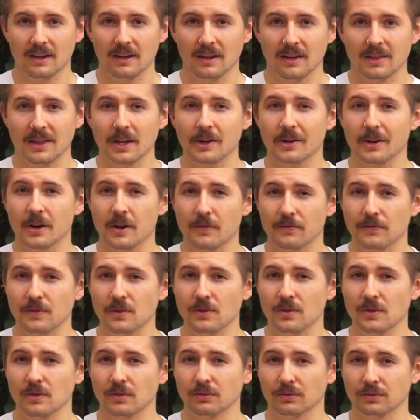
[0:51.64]
There are a
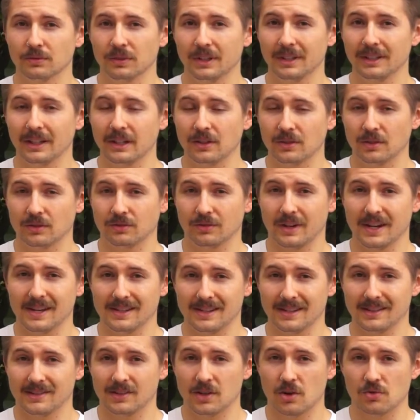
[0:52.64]
few really good
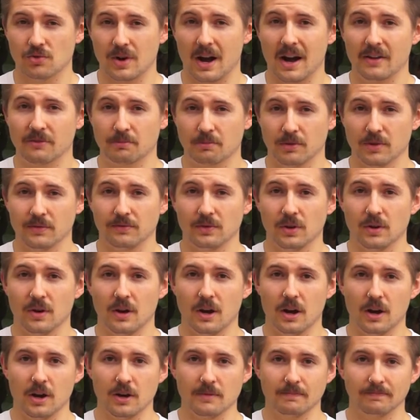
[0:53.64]
reasons to draft proof your
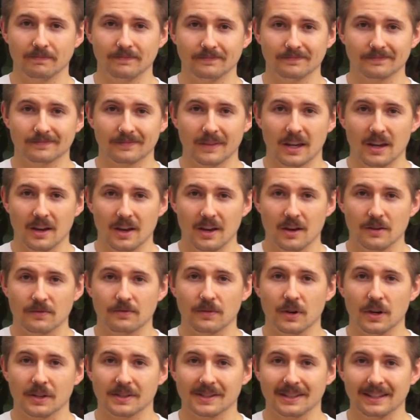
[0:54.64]
home.
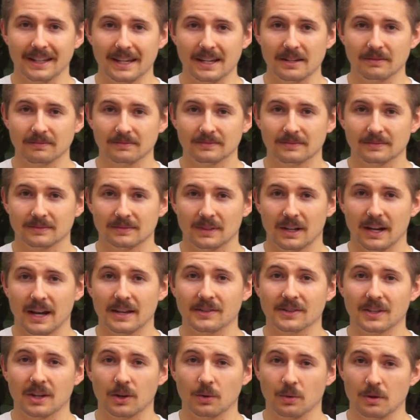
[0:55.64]
Firstly,
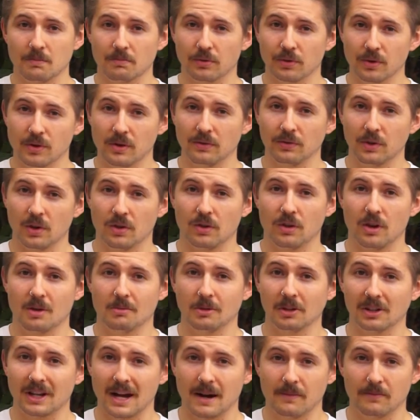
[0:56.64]
it's going to improve your
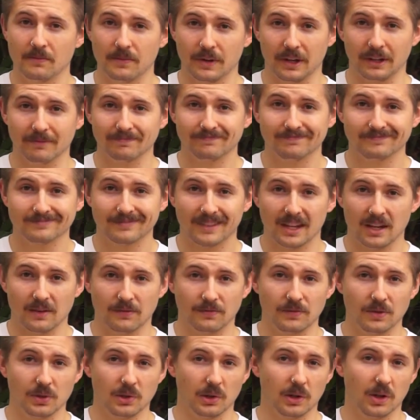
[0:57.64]
thermal comfort.
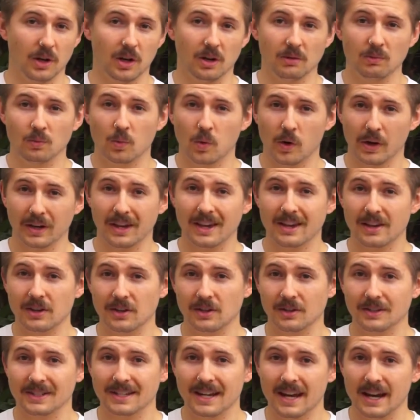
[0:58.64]
If you're working at
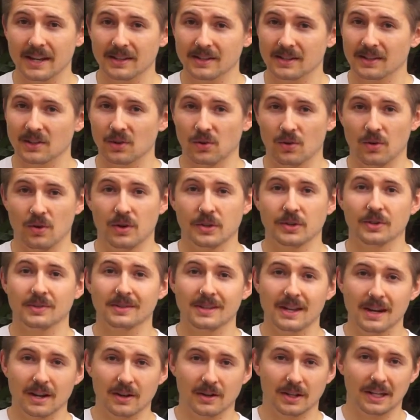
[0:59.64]
your desk or you're
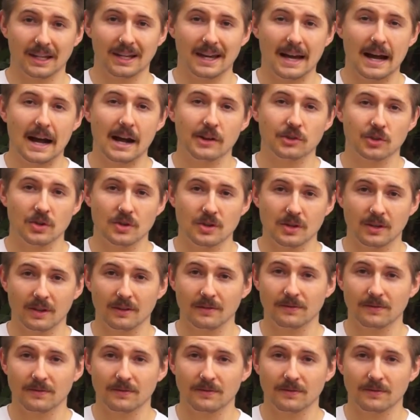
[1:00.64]
sitting on the couch and you can